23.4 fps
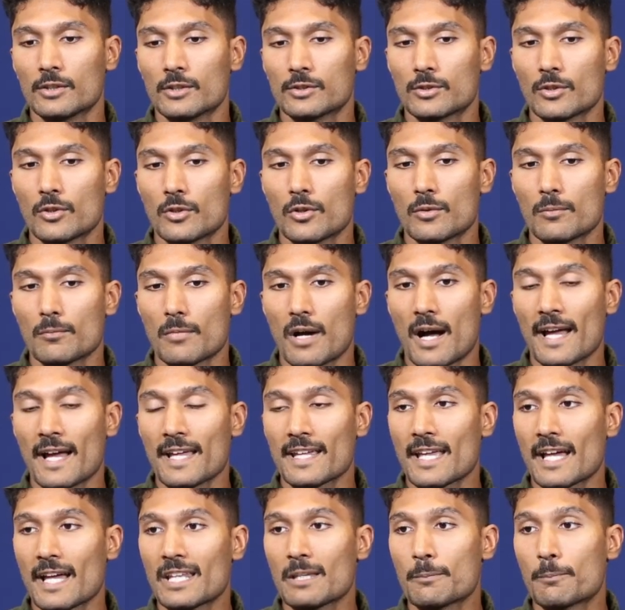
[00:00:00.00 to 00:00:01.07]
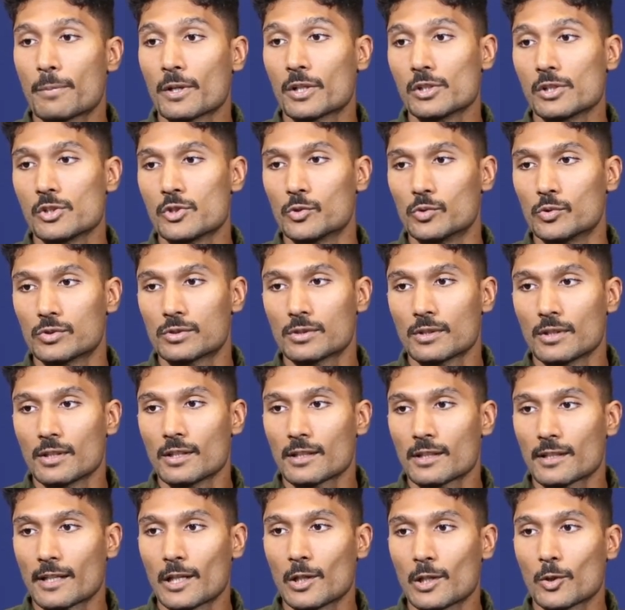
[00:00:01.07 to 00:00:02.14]
So I carry pickle juice.
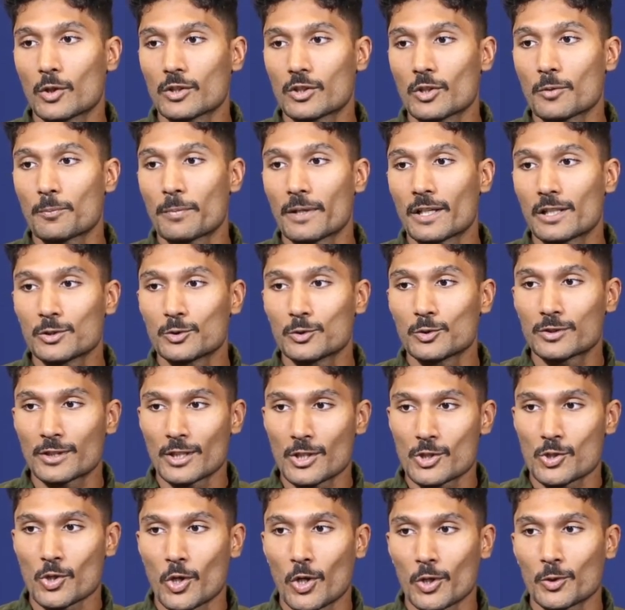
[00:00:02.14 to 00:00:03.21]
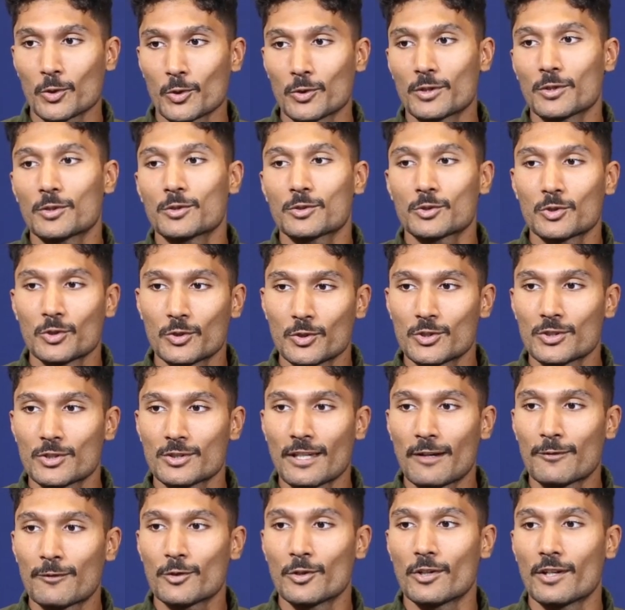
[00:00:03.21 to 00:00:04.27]
Kai log hote hain, pickle juice ke short hote hain, usko you
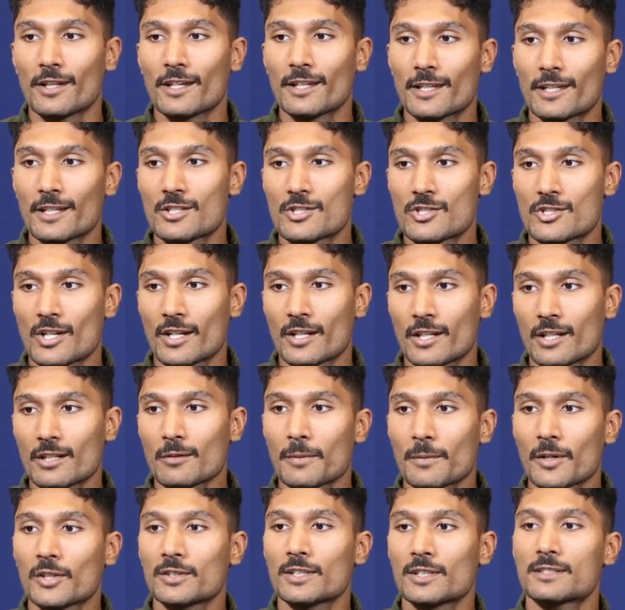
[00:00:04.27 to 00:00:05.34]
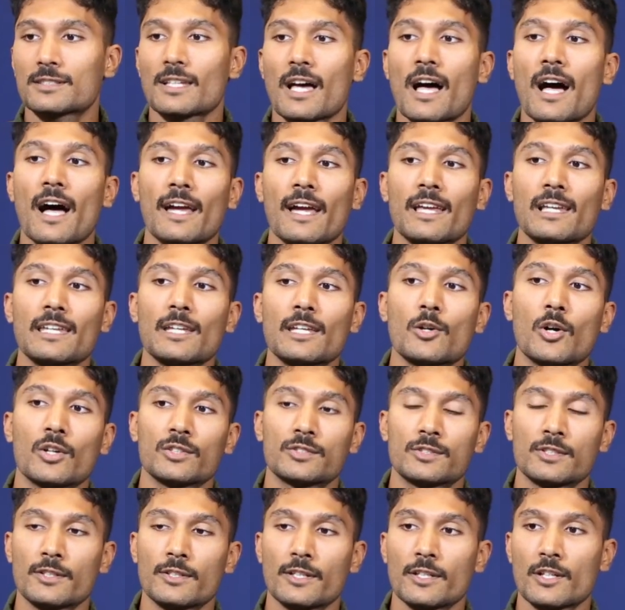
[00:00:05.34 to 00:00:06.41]
just have to drink it, chug it, because it's highly
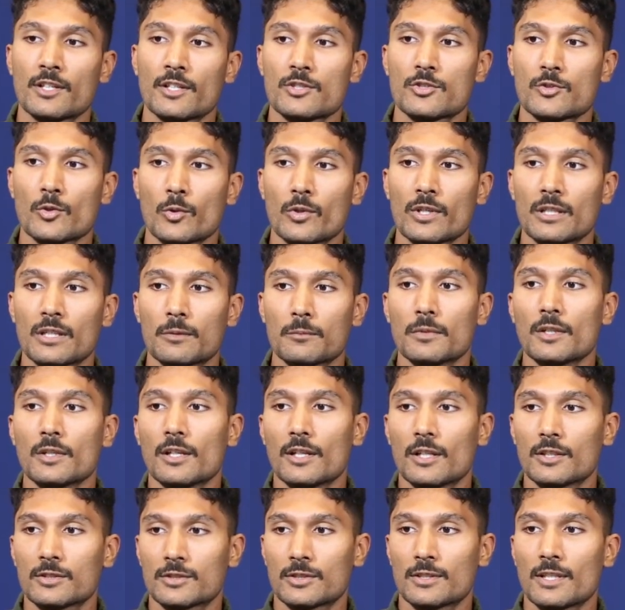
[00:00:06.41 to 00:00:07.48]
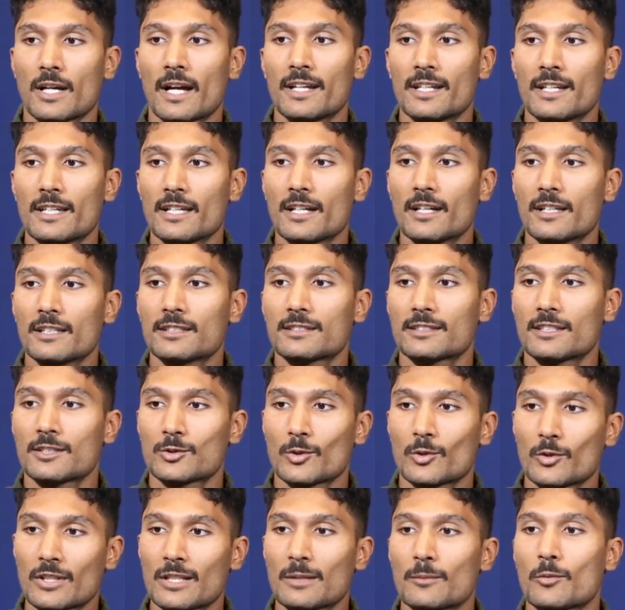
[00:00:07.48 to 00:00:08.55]
concentrated in sodium. So the idea is ki
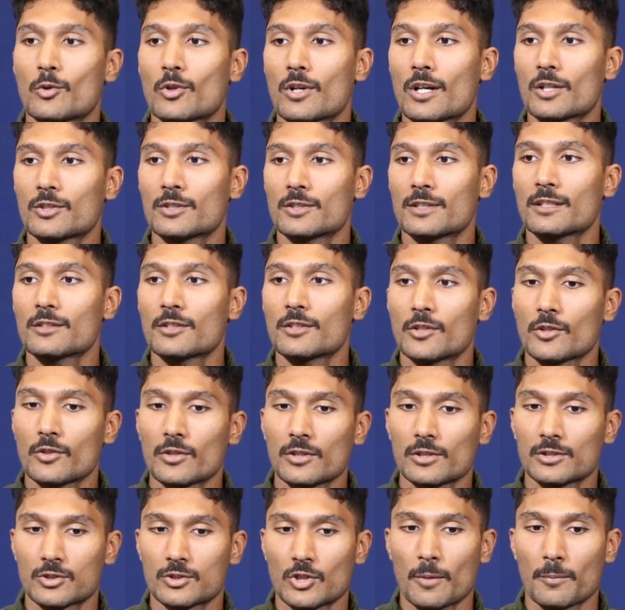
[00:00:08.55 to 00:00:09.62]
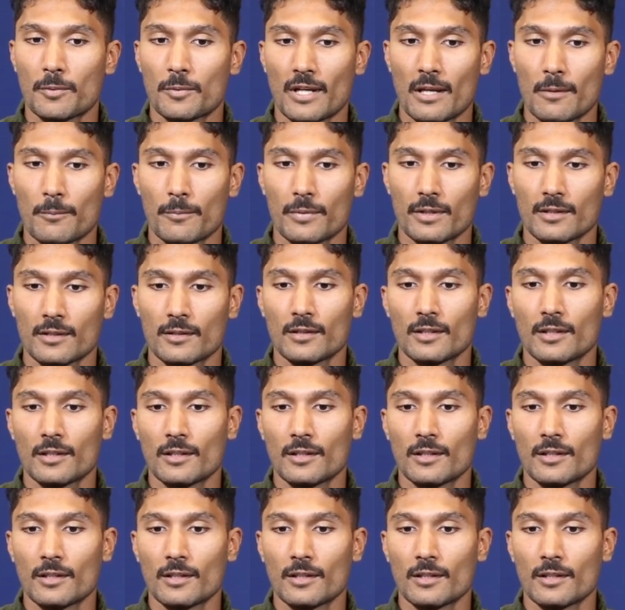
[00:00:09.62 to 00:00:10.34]
sodium hoga, so then, you know, you'll stop cramping.